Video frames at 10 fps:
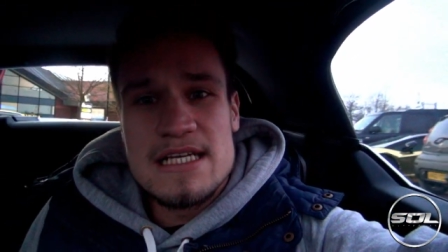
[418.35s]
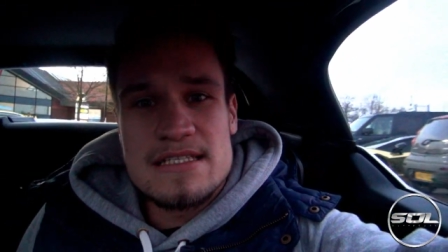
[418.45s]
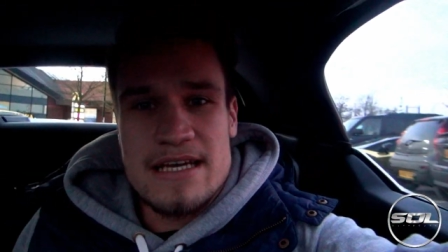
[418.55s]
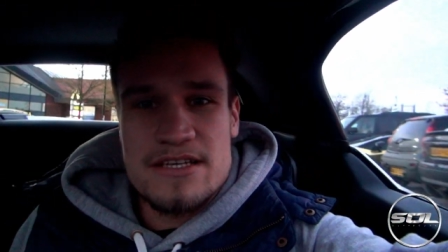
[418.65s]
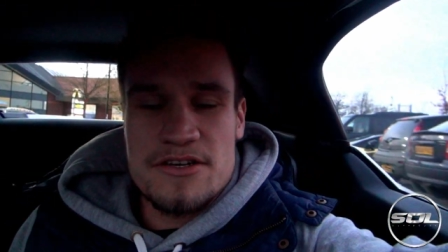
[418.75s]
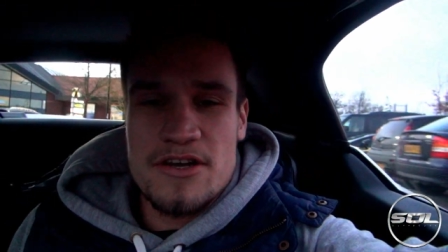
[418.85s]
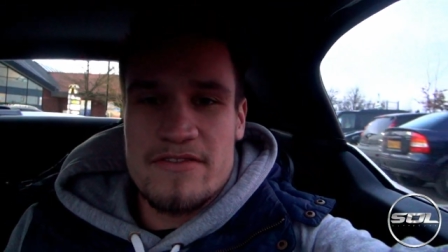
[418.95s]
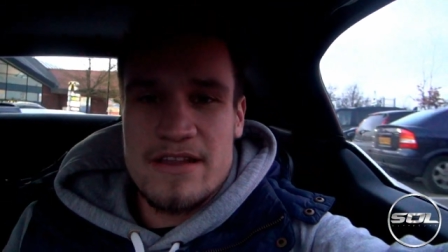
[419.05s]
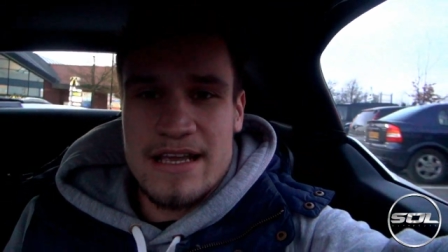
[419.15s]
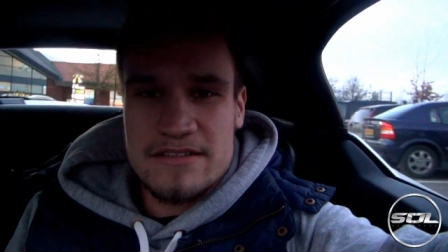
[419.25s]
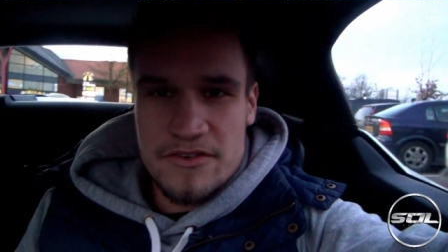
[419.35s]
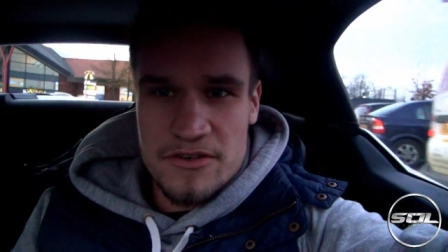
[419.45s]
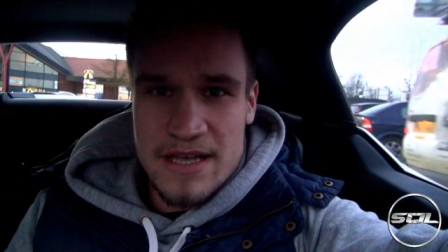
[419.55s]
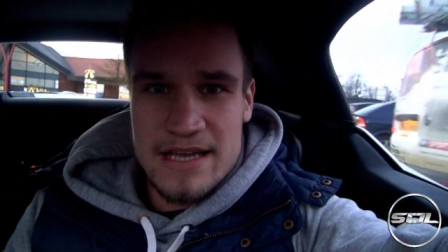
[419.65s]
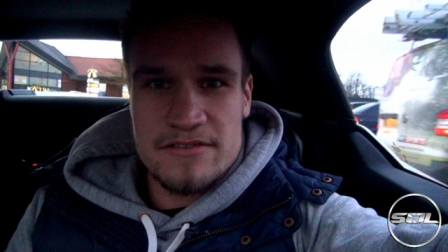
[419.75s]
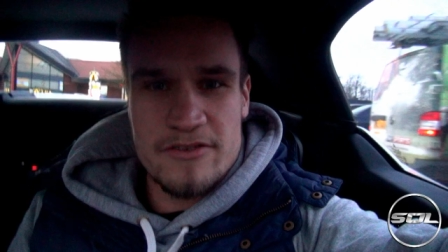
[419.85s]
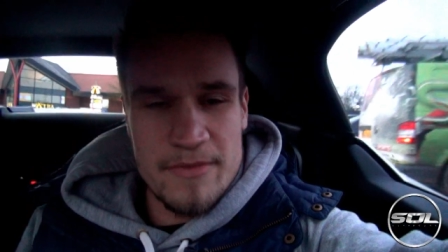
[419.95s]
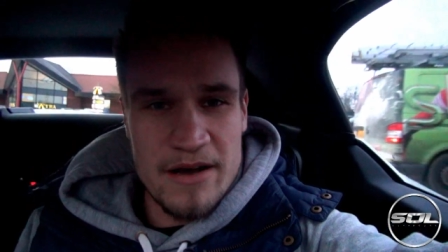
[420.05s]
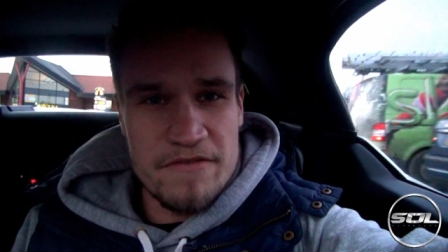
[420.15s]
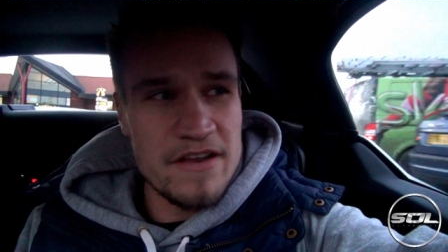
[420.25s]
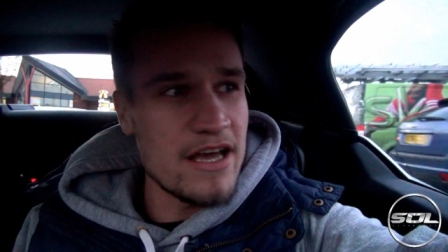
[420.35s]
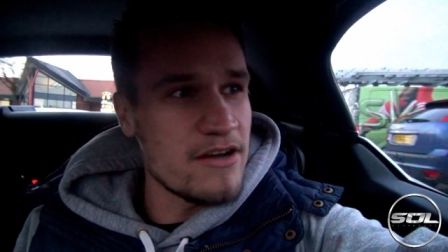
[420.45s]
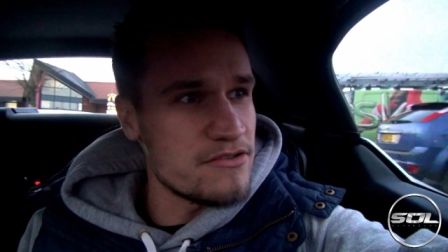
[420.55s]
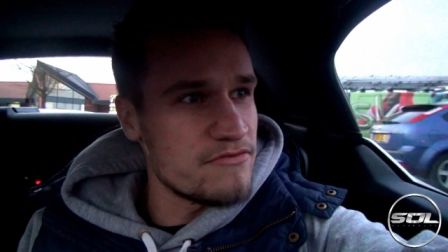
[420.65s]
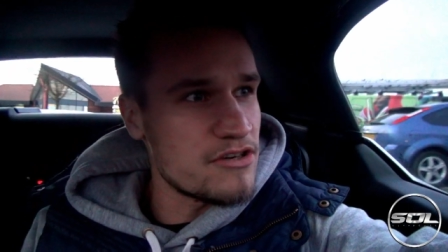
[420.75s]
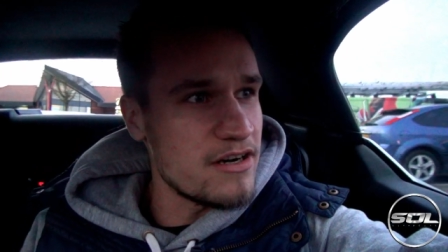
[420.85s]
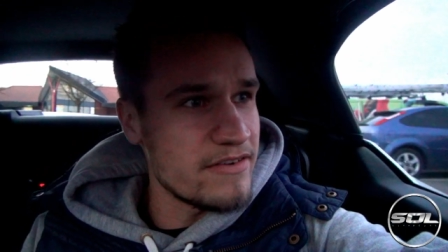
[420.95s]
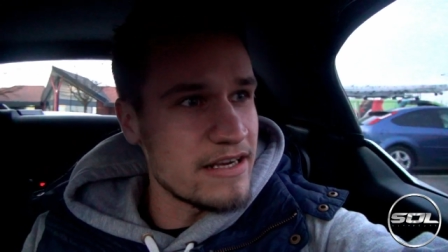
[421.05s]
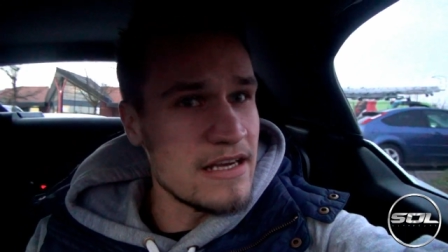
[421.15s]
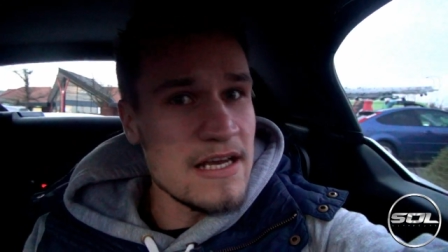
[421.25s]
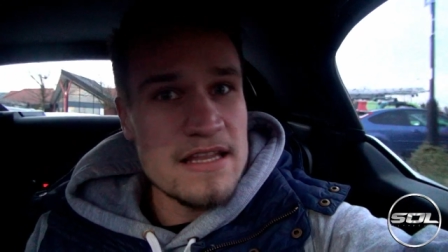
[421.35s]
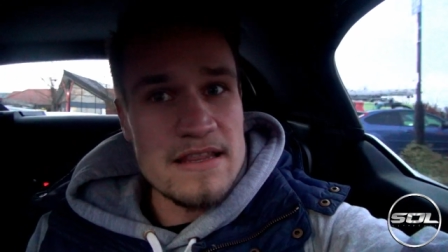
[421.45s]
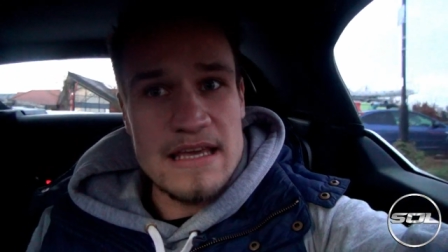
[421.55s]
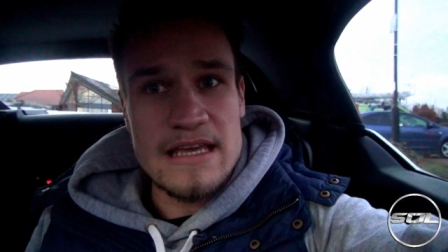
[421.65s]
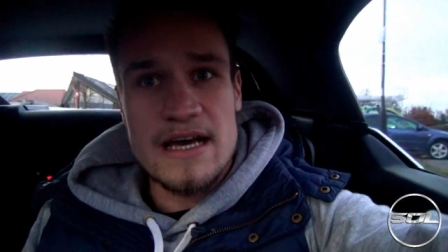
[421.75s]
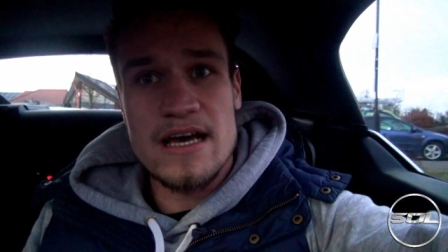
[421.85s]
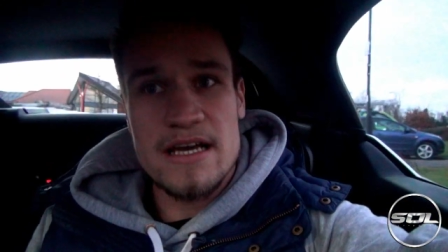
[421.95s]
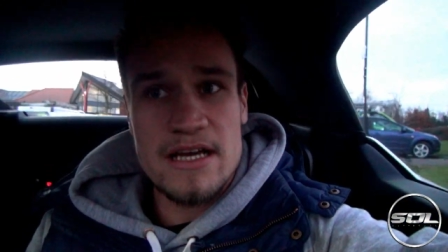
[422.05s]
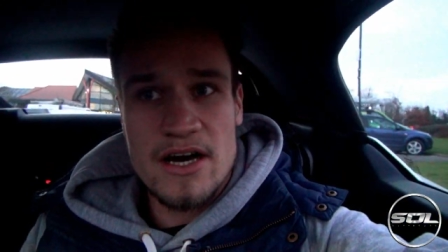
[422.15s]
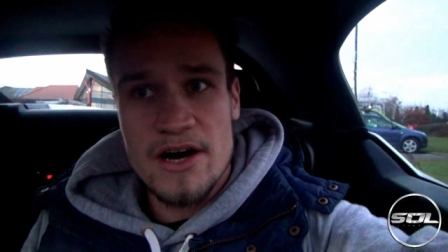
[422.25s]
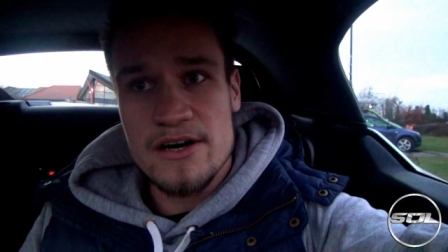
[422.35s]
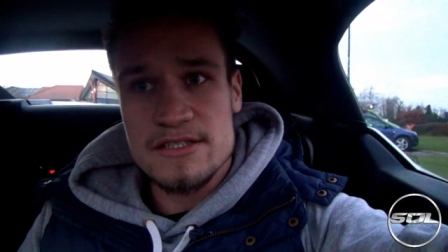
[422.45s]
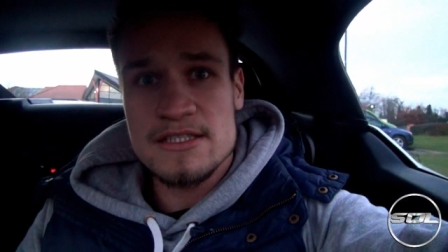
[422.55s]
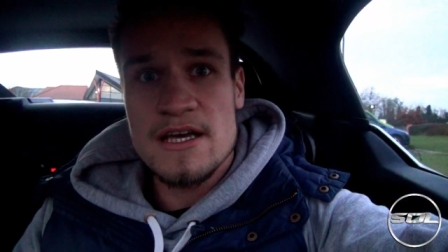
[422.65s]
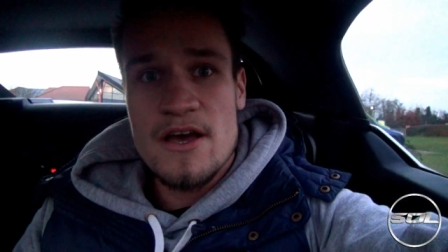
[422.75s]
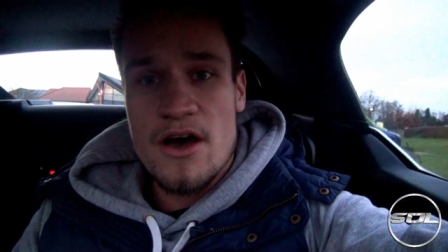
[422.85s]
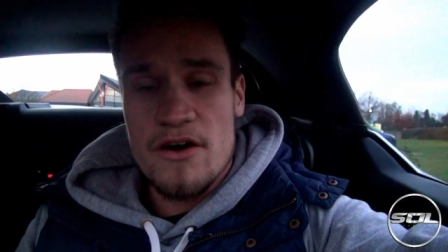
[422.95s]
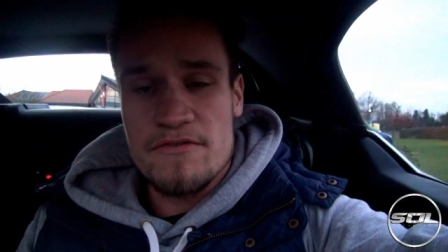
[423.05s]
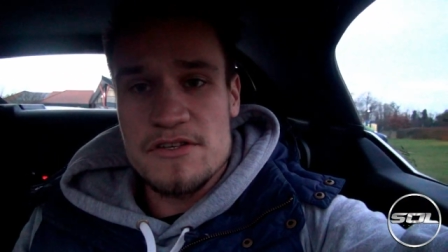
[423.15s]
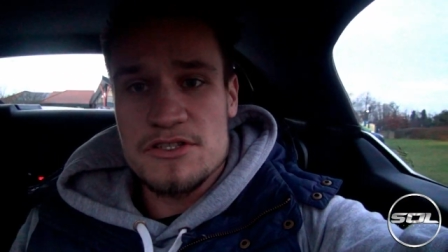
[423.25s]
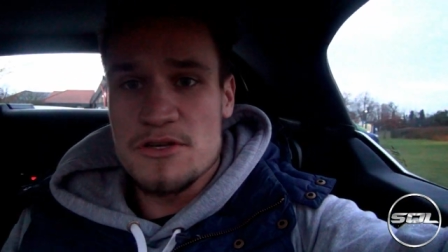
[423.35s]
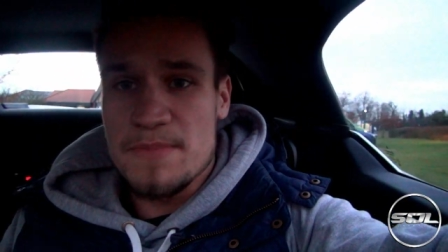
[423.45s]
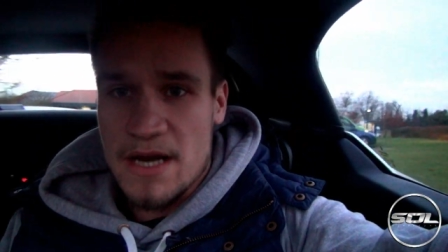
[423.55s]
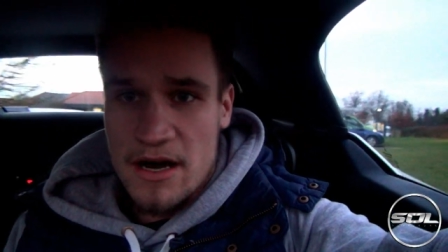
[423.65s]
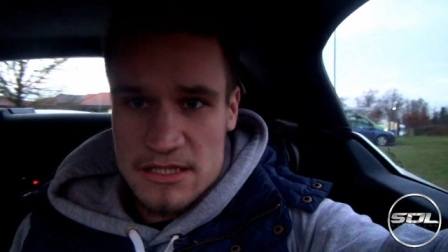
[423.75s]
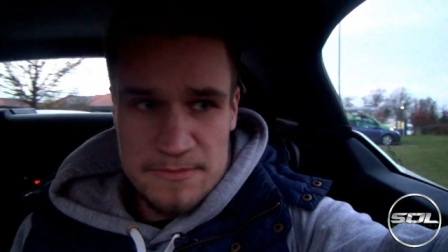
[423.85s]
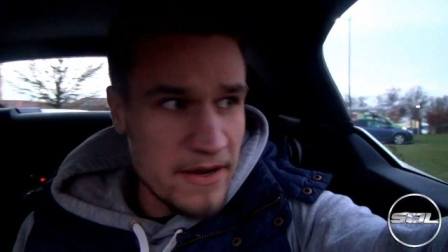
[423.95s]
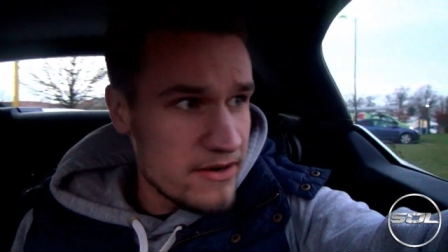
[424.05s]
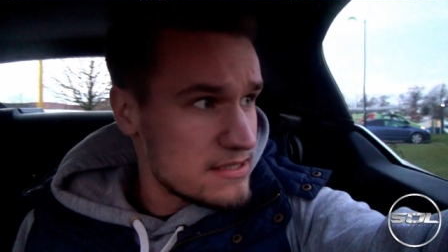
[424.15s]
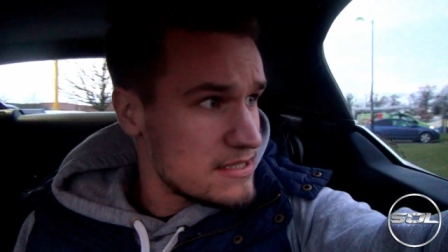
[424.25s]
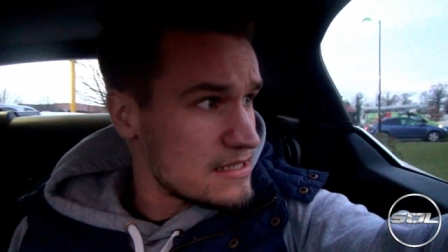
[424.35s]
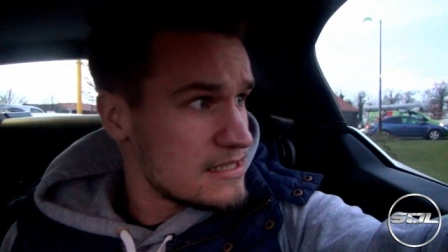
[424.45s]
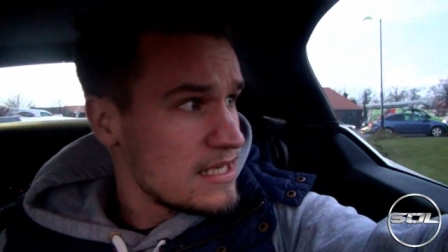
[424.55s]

Stay tuned over the next few days for my videos of driving the uh, cars of Supercar Experiences,